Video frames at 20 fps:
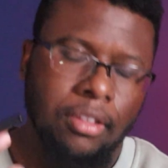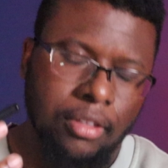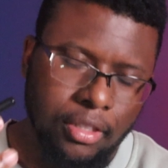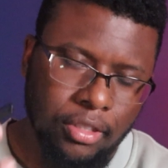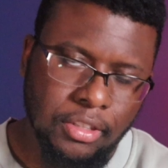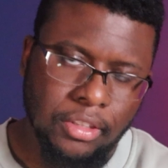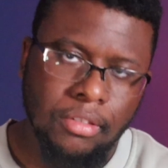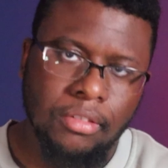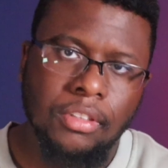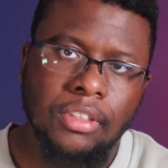
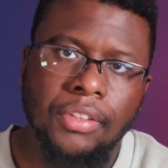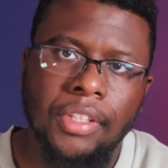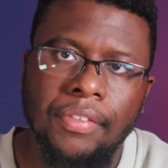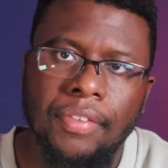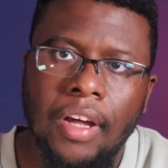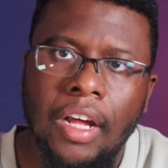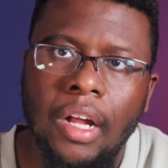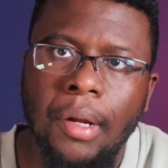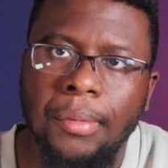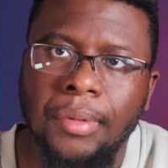The students
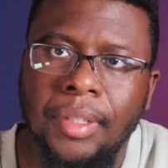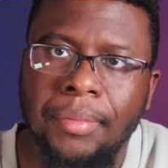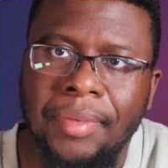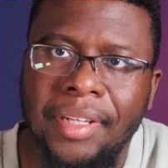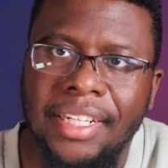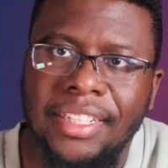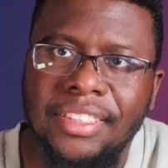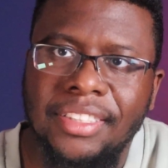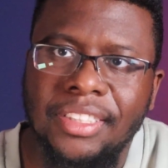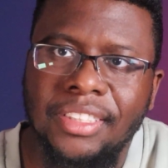we've helped, I
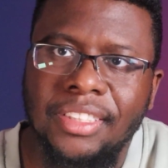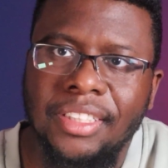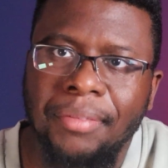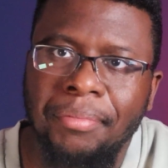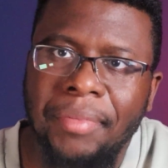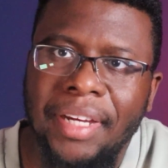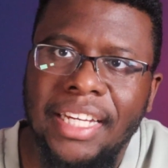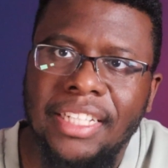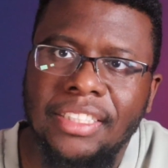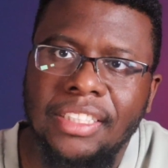mean, it's just
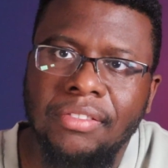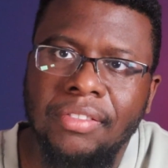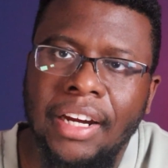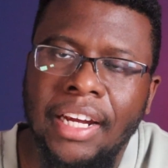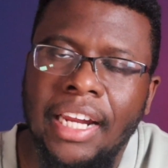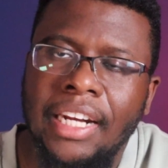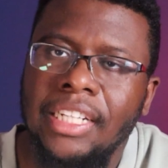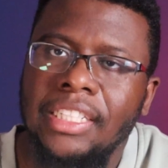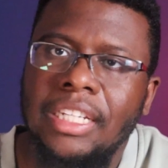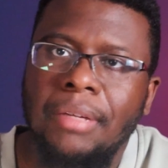amazing,
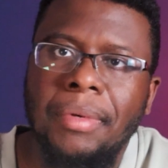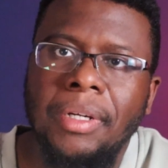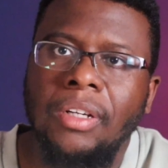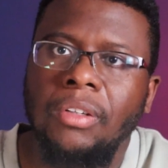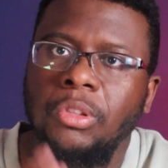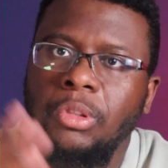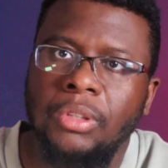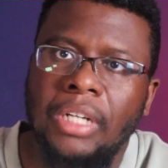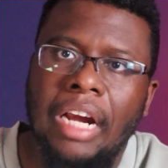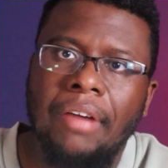right? Anytime I
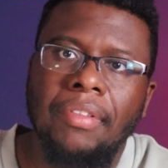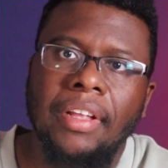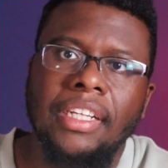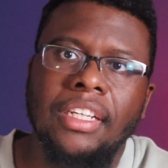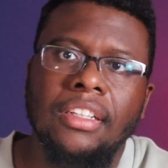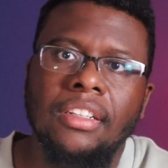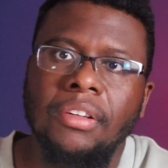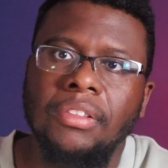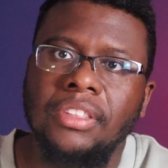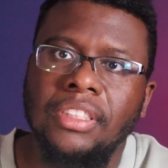go travel, I
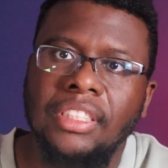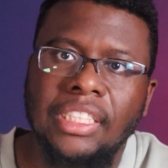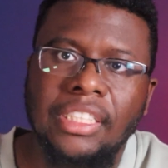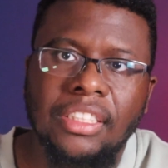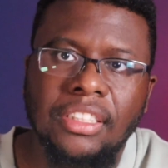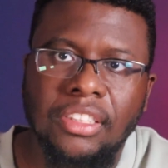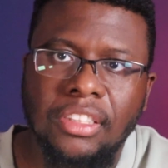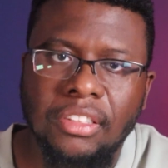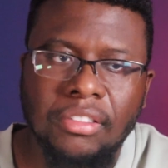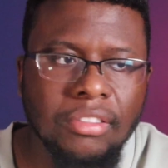can go see
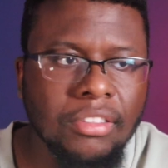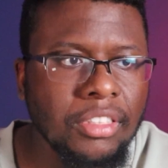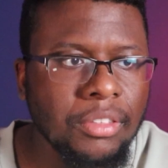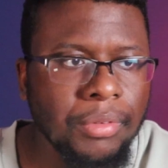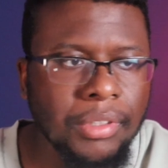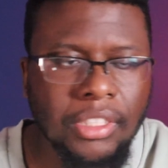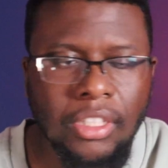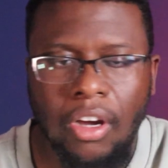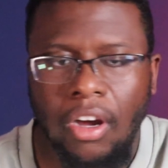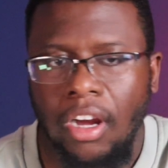the students,
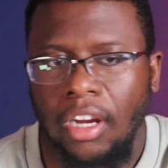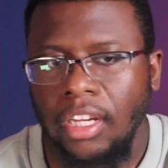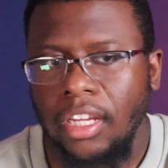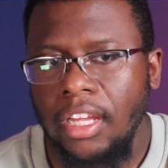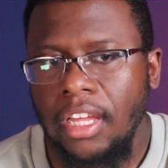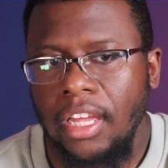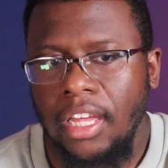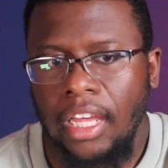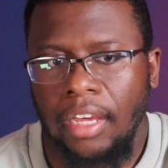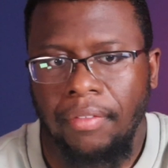we talk,
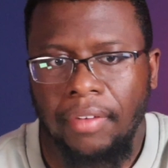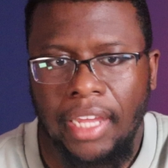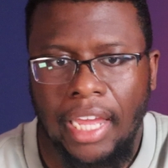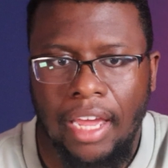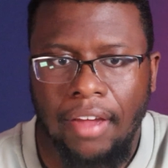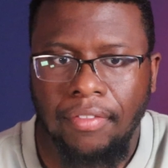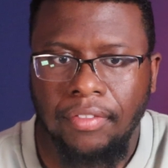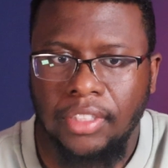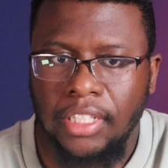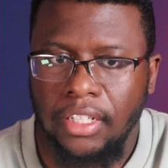we
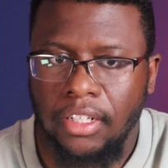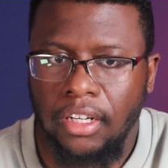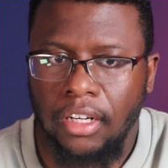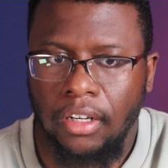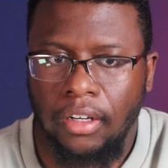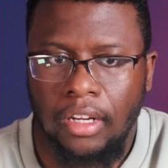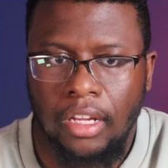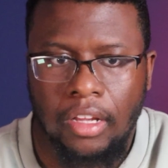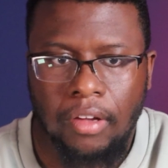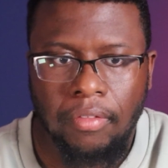have
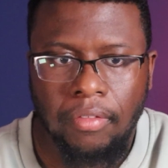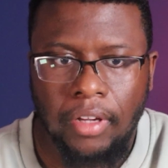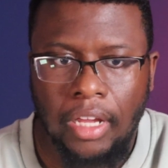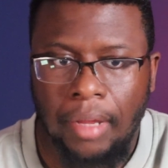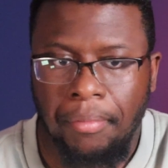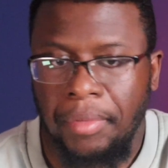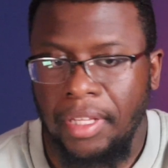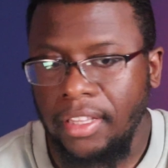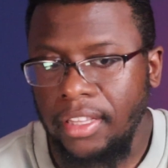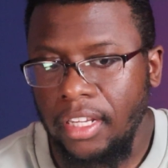dinner,
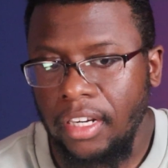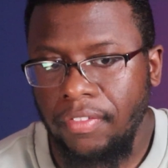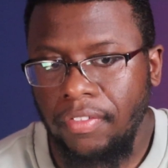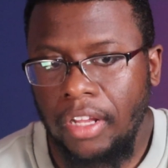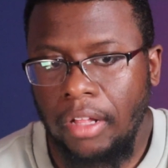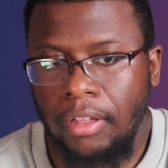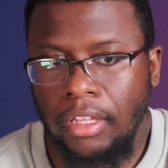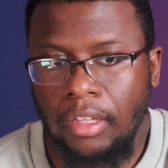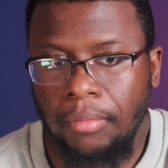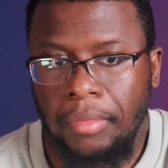I meet their
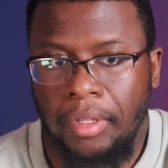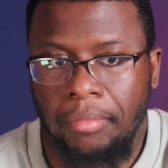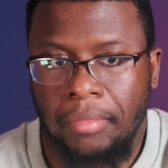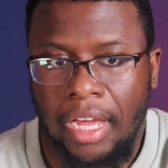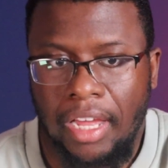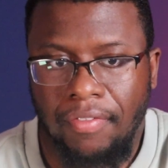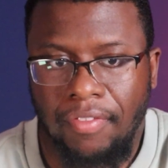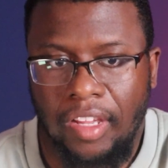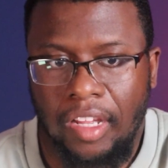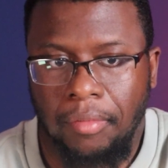family, they meet
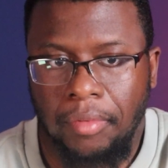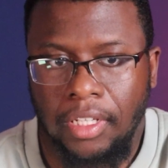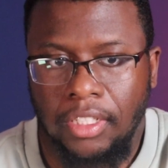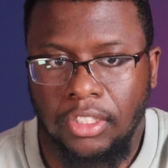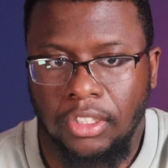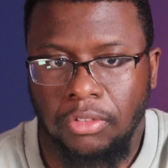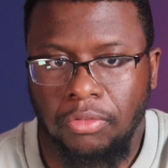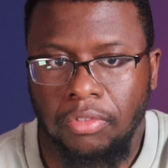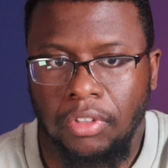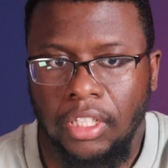my family.
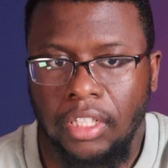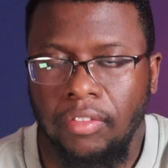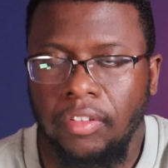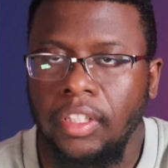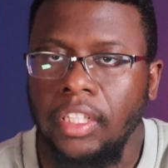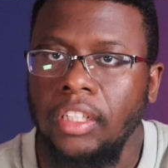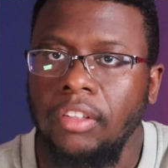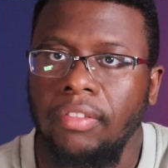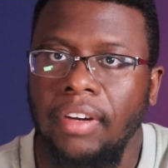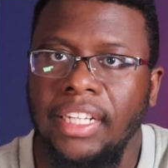It's just really,
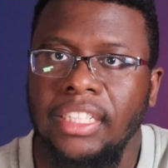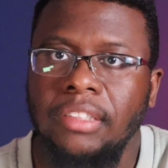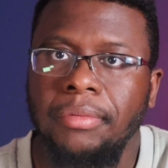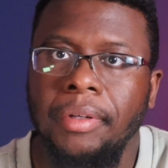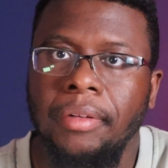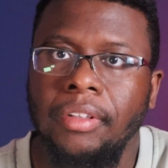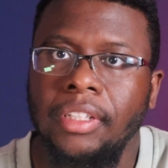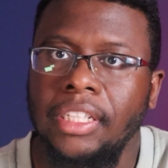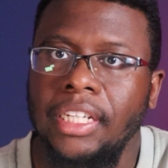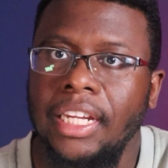really great to
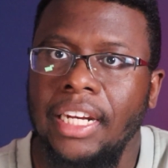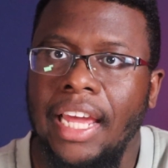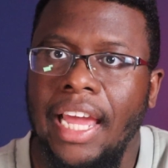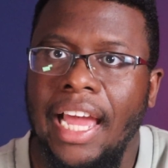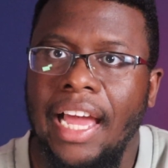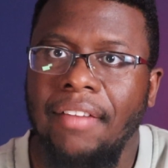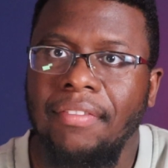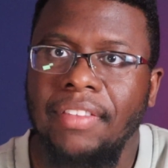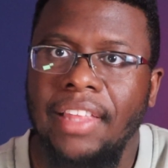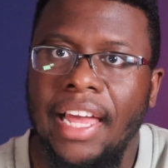be able to kind of
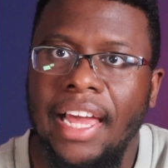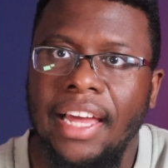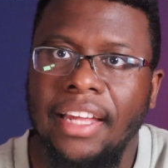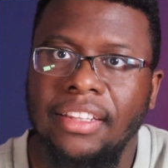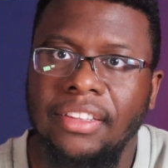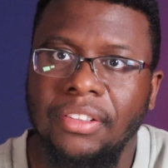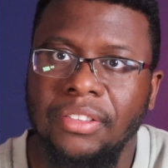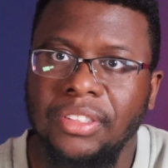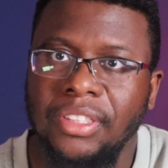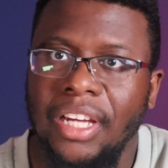have
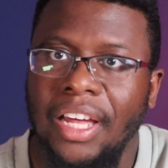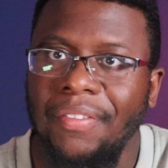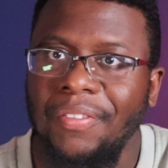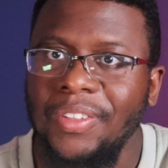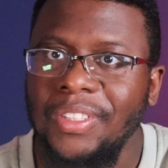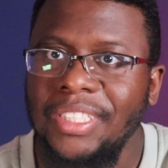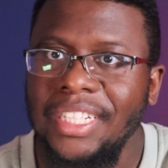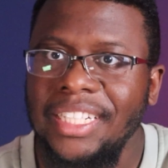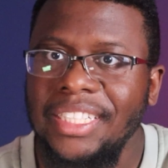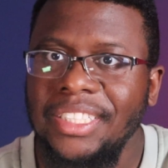those
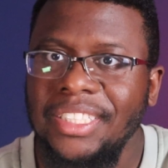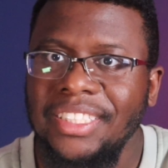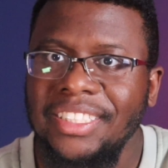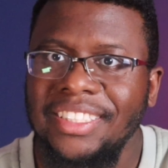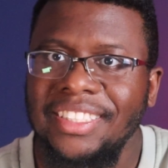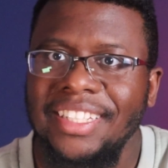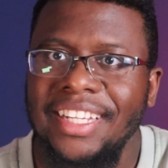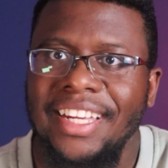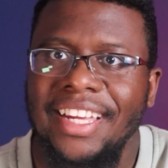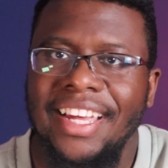
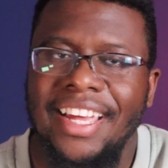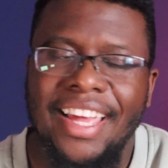conversations.